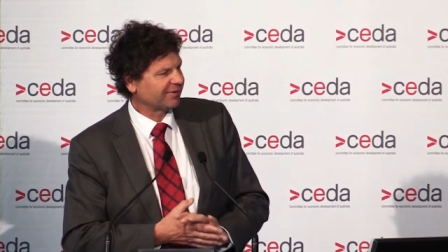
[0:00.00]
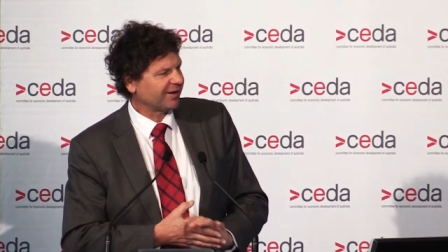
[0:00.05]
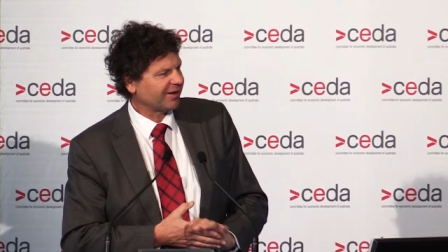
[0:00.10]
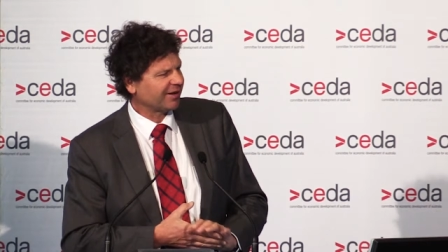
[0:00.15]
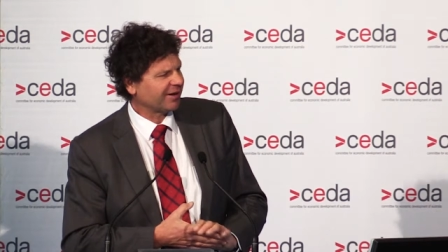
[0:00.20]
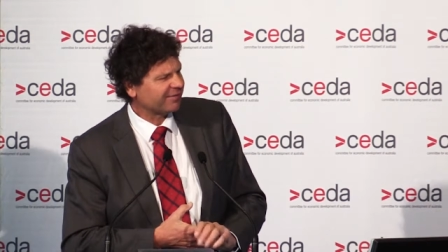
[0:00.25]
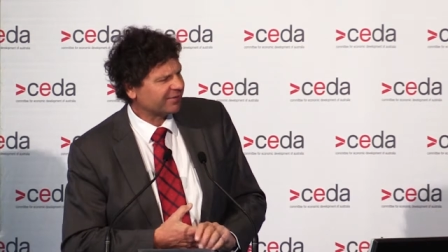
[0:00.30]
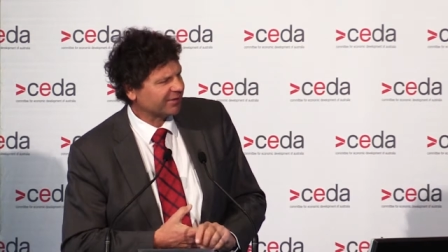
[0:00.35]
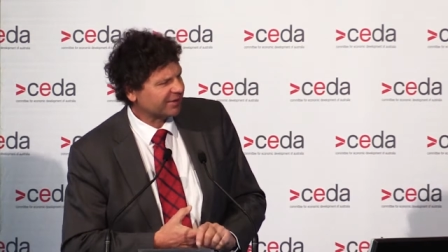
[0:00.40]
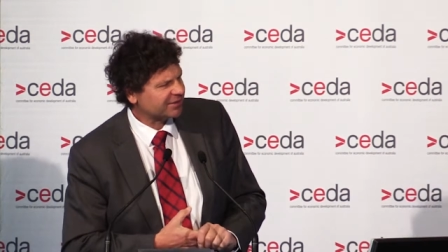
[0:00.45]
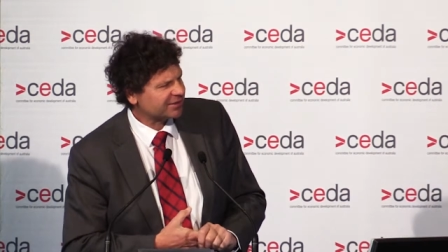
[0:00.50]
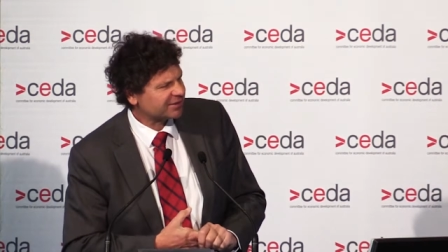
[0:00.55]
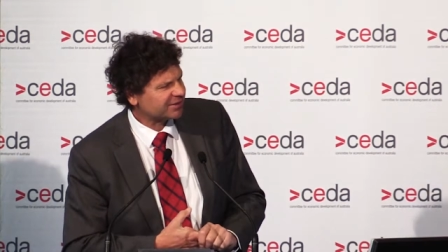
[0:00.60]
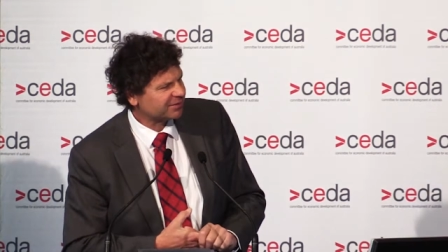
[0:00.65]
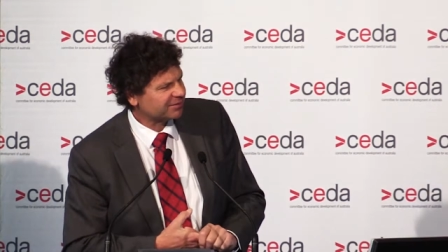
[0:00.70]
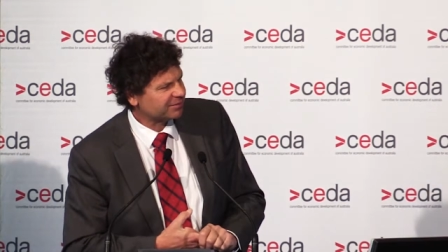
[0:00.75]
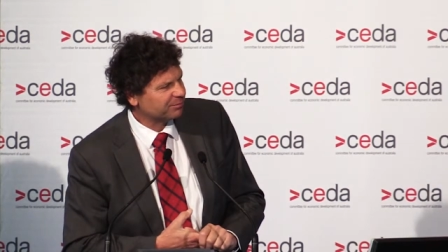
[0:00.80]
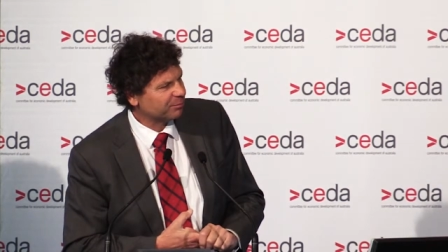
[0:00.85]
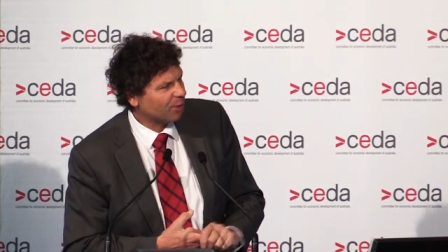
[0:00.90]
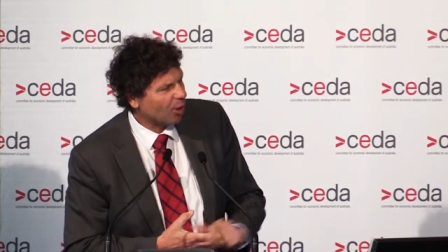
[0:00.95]
I love it. Is
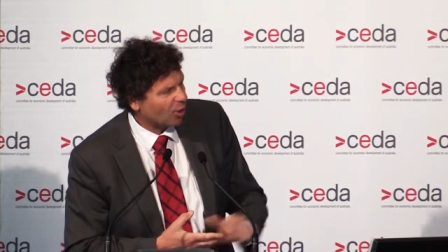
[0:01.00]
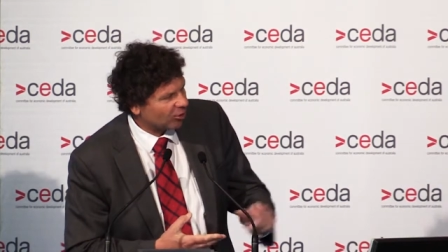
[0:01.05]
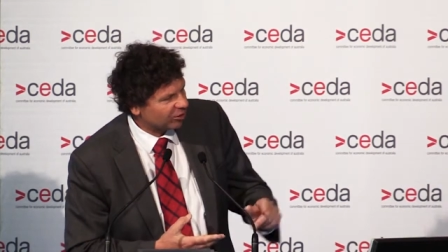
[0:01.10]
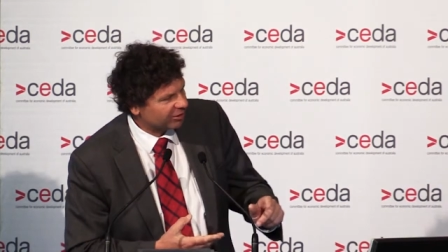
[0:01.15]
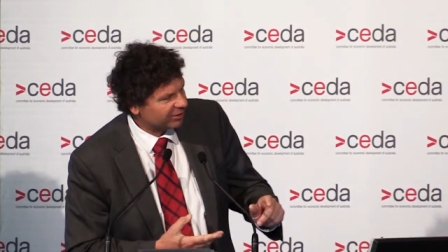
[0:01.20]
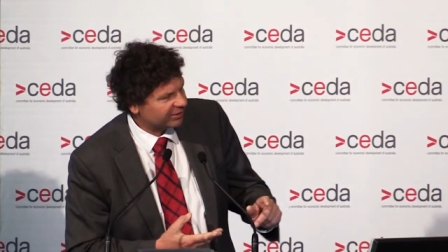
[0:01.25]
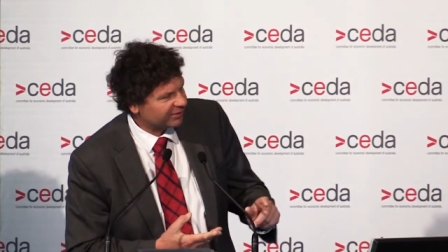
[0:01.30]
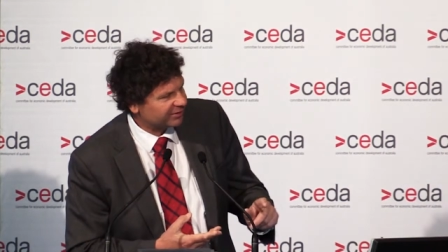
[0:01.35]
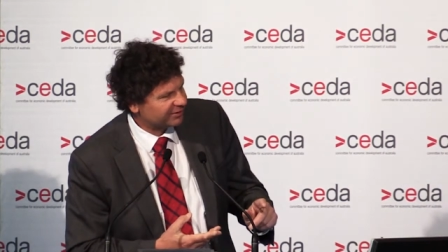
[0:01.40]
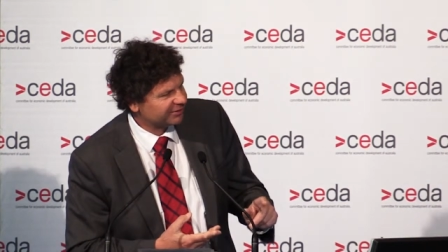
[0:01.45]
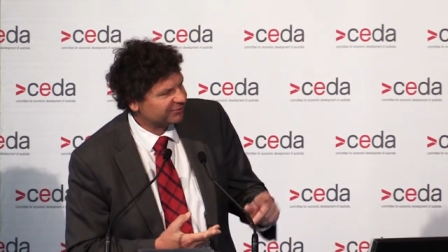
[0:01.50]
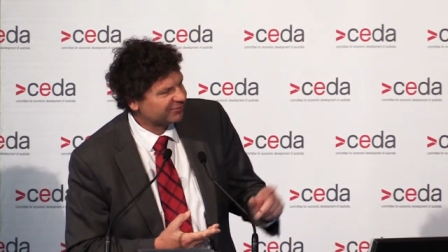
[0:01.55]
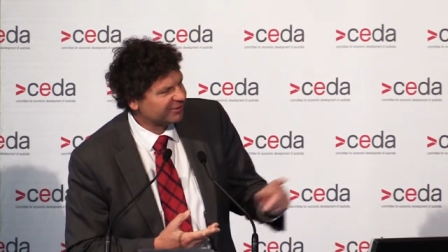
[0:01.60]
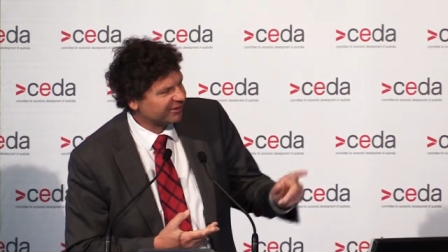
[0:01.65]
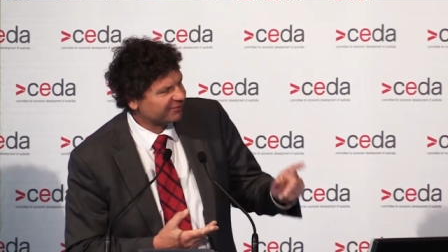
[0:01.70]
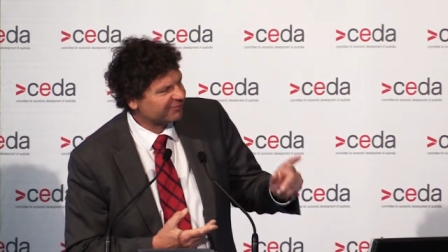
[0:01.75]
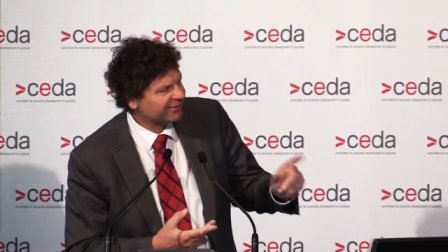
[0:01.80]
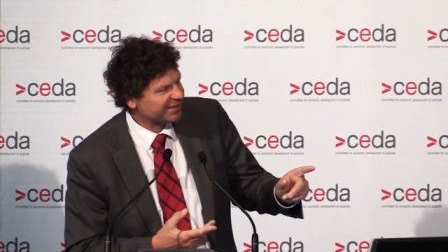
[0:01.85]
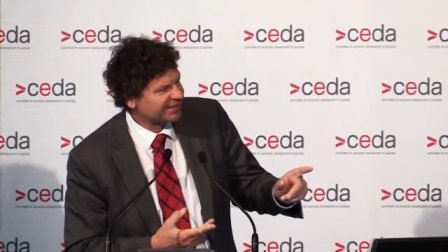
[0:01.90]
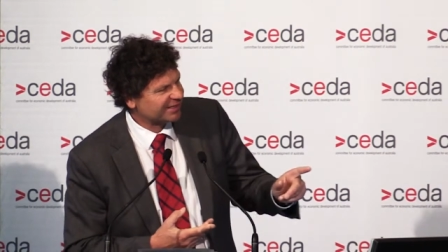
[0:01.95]
it mole?
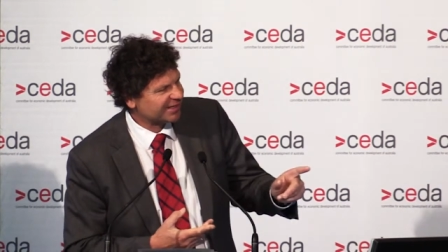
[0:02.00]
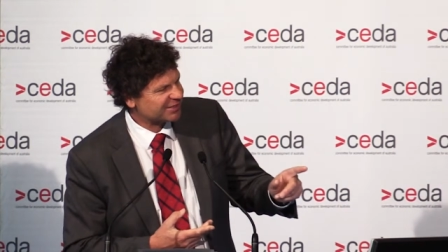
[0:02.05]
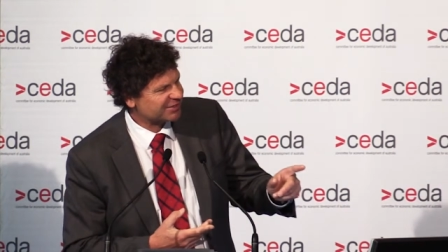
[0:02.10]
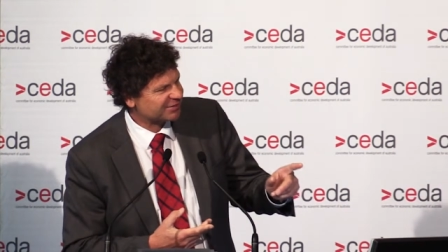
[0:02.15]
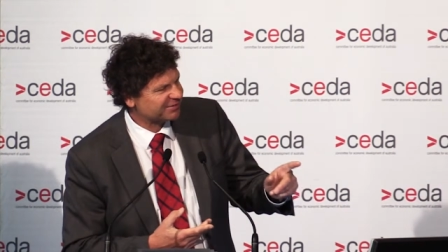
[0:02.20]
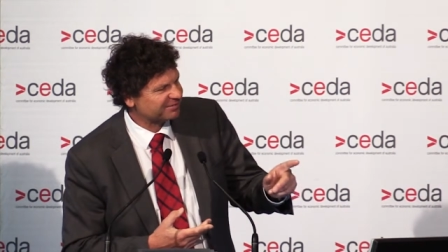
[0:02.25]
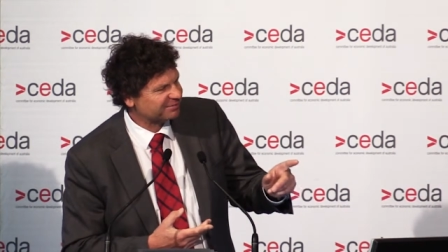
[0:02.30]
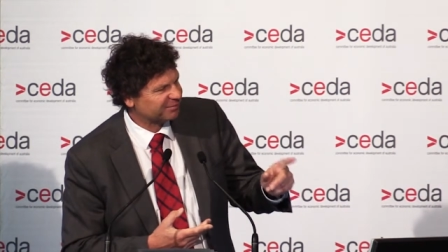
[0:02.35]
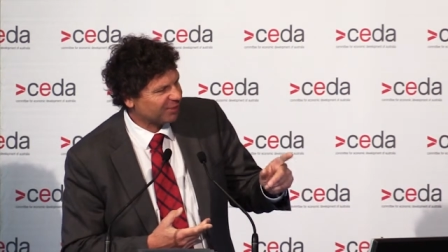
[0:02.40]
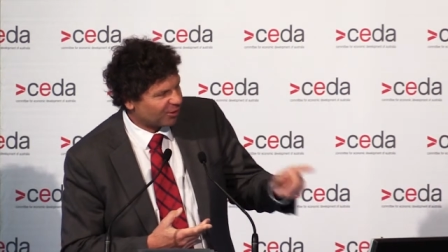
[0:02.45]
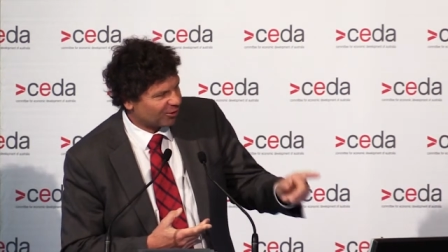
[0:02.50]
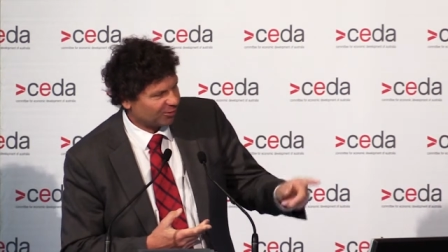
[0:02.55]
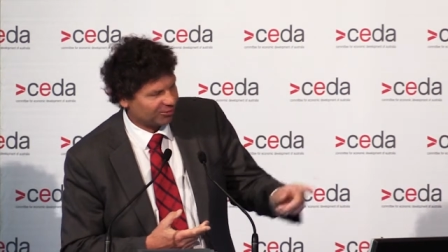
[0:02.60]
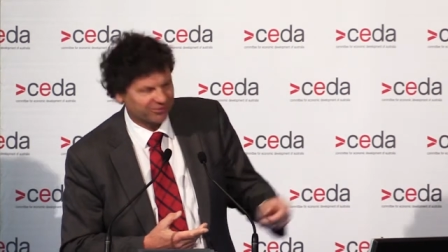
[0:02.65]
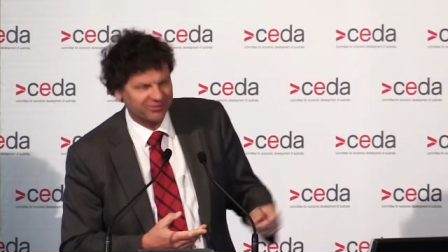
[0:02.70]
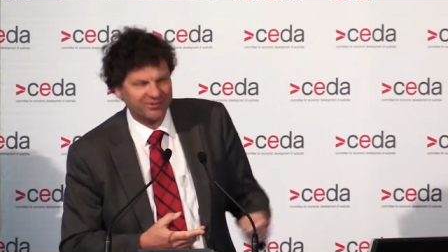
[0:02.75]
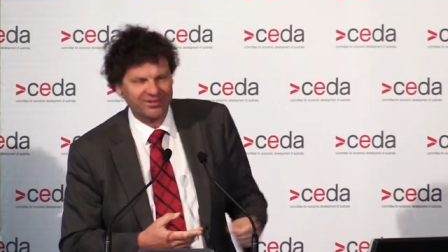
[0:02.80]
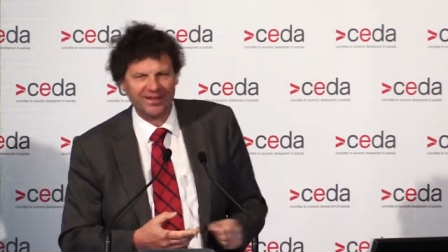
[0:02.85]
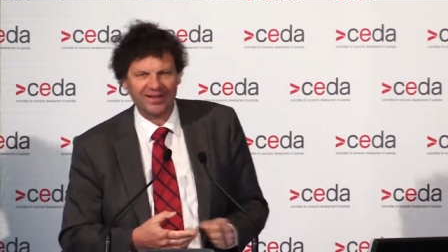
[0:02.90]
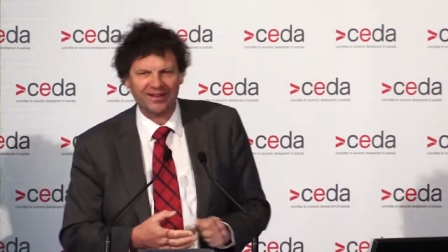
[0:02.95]
Red Dust
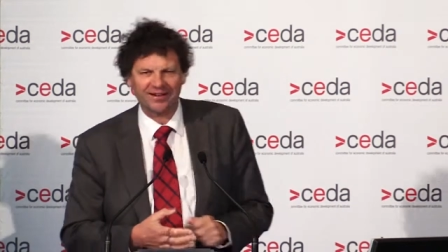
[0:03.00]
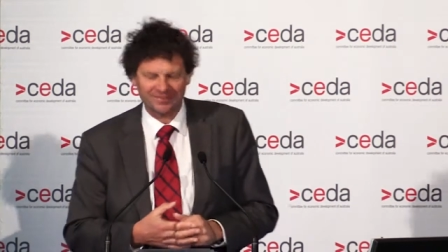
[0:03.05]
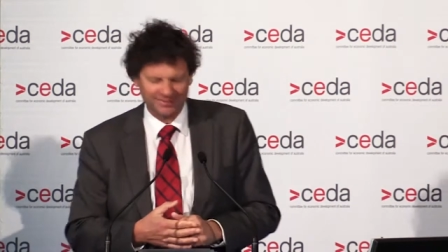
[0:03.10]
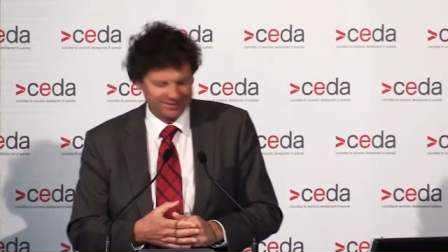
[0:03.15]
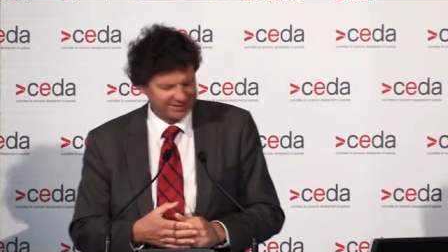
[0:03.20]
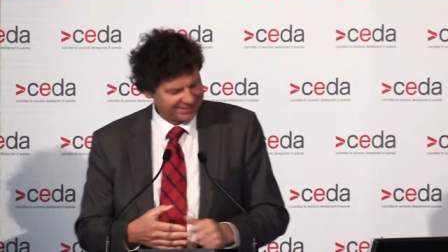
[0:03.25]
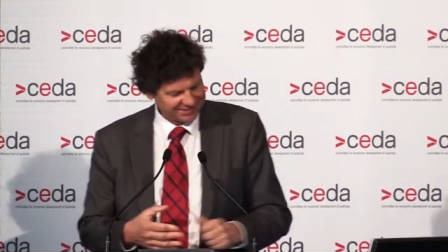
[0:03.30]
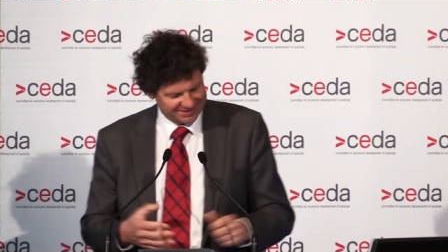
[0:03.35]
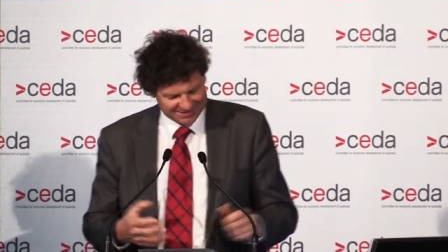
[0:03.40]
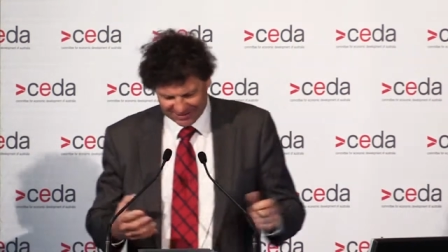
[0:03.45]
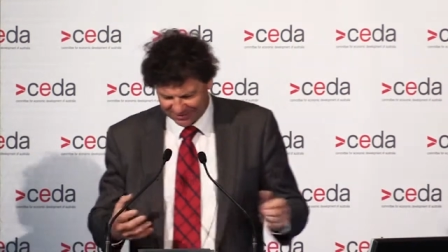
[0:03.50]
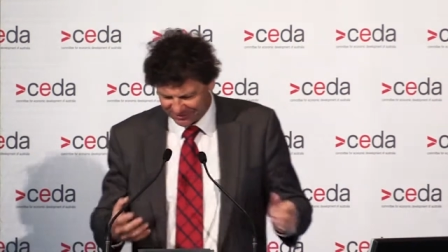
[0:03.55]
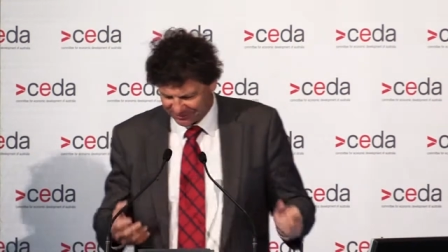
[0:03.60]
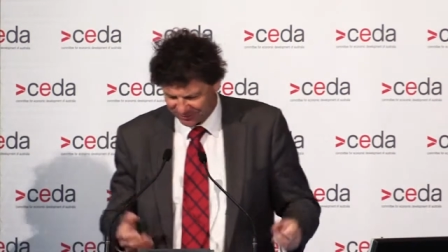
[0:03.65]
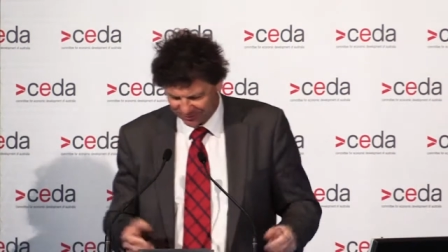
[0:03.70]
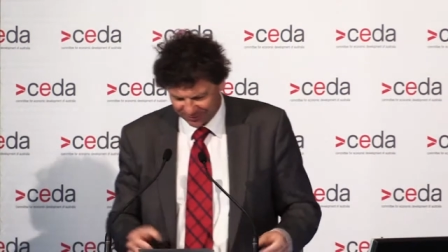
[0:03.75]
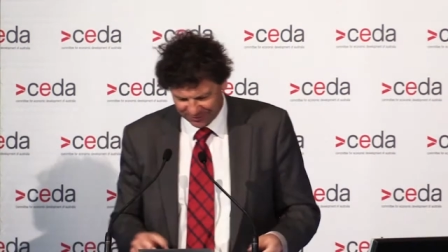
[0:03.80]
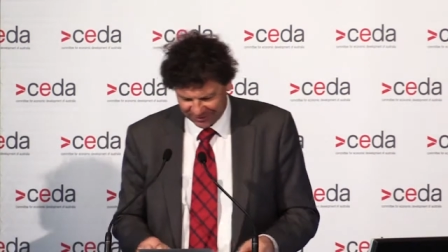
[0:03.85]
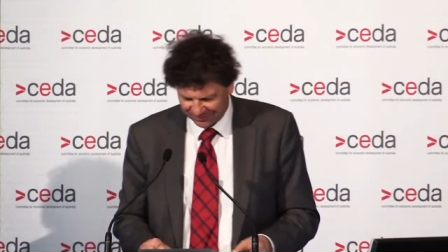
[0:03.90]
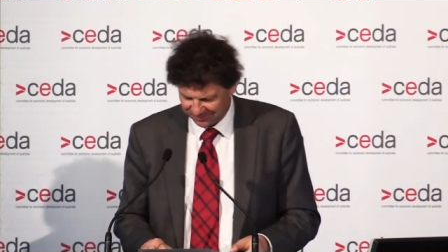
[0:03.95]
moles. Yeah, that's
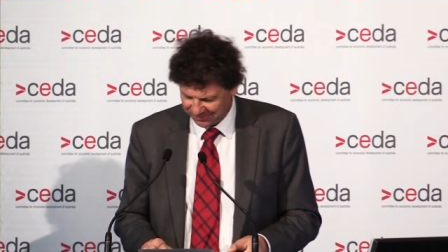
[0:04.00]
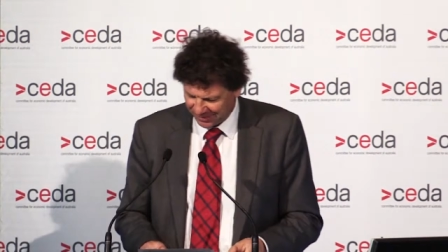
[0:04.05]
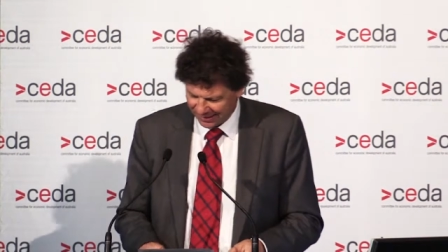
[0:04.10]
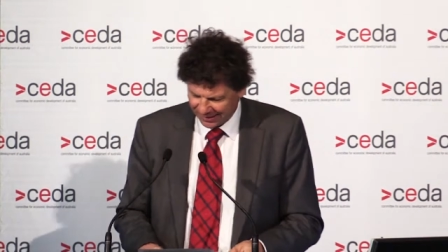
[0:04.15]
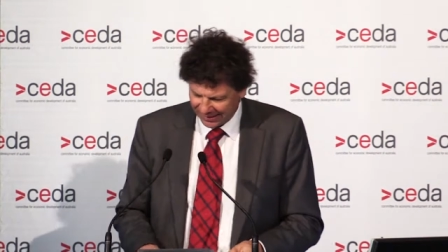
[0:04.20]
great.